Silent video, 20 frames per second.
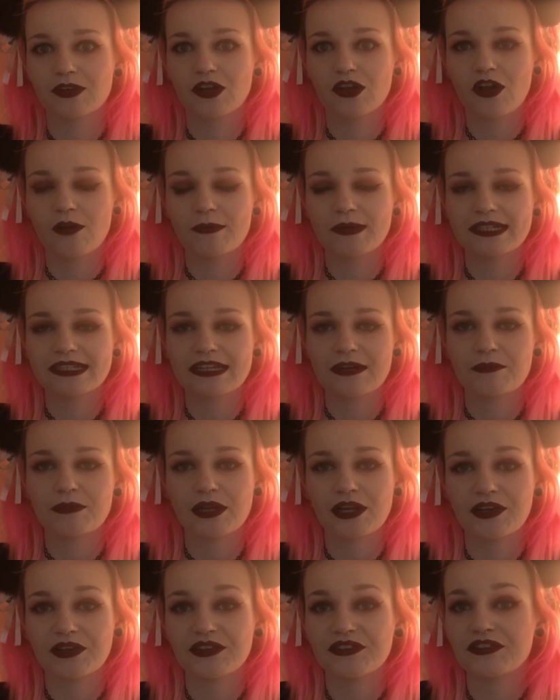Comment down
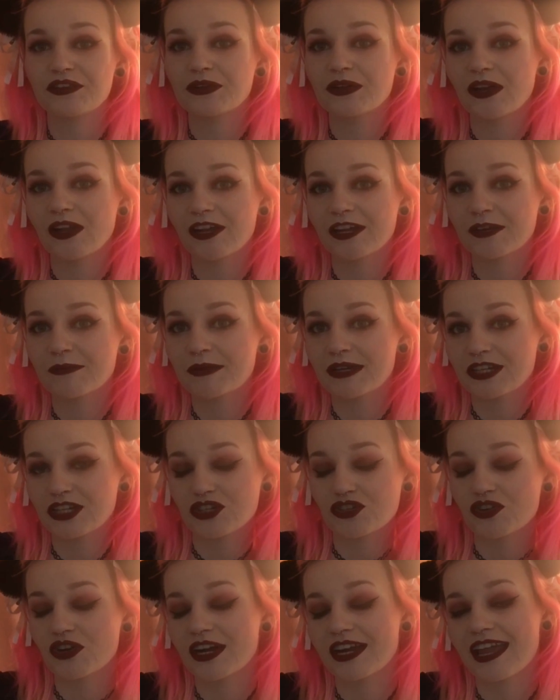below if you'd like me to
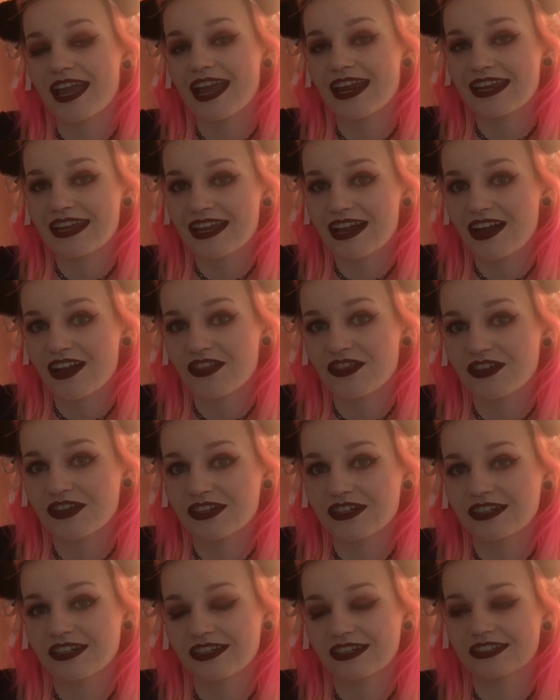try any other,
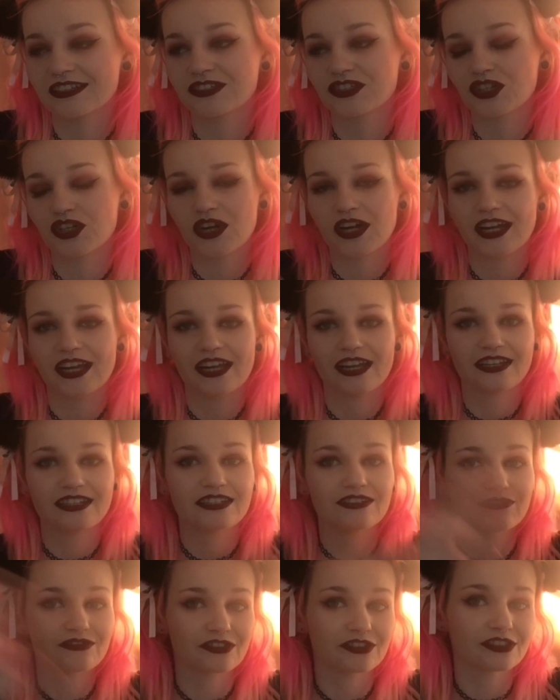like try a
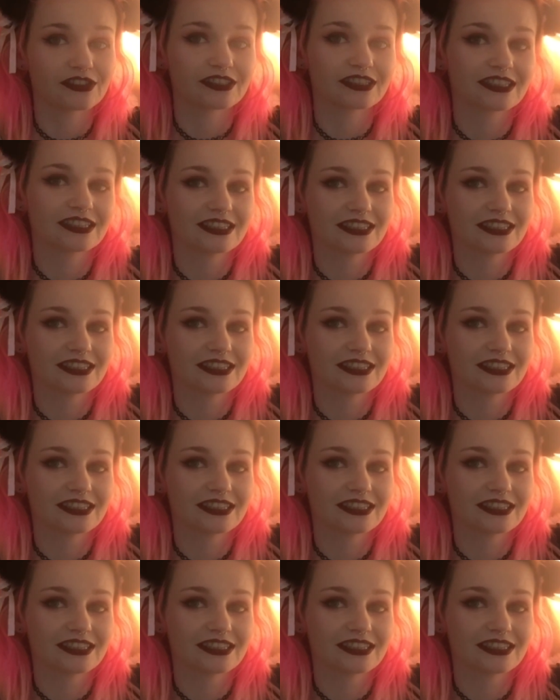different